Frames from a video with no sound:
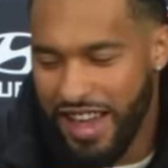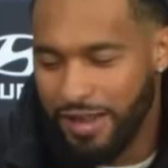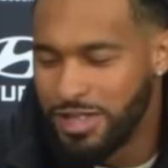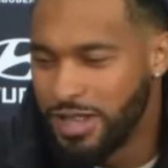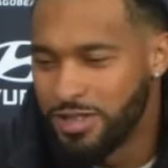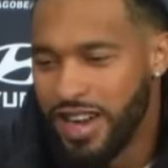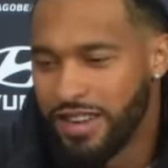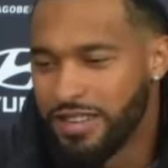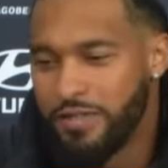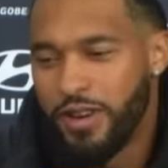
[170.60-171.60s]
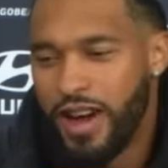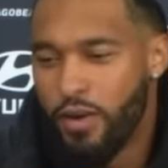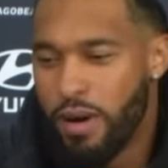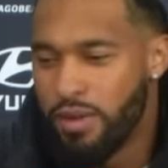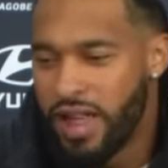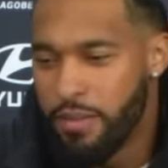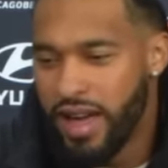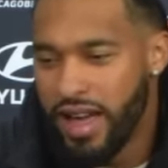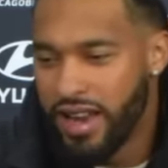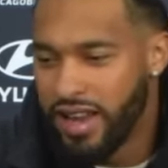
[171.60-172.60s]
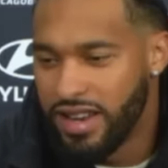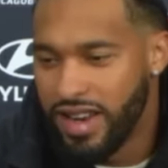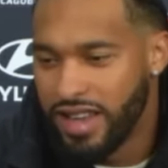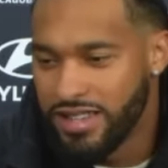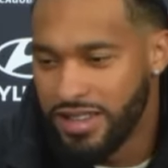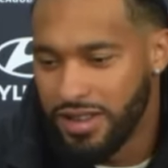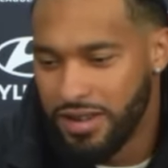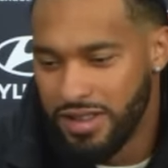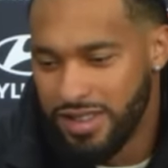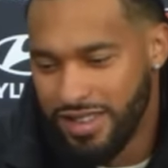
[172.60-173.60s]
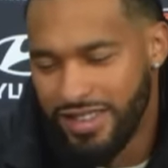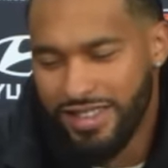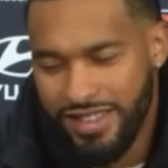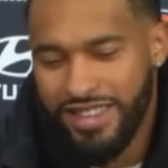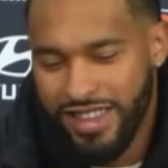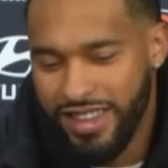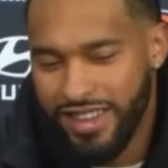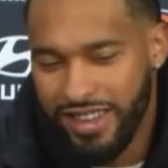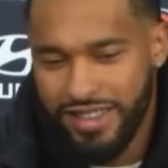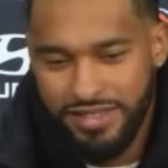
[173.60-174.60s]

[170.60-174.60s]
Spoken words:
I'm still trying to figure out where I'm gonna lay my head at tonight. So, yeah.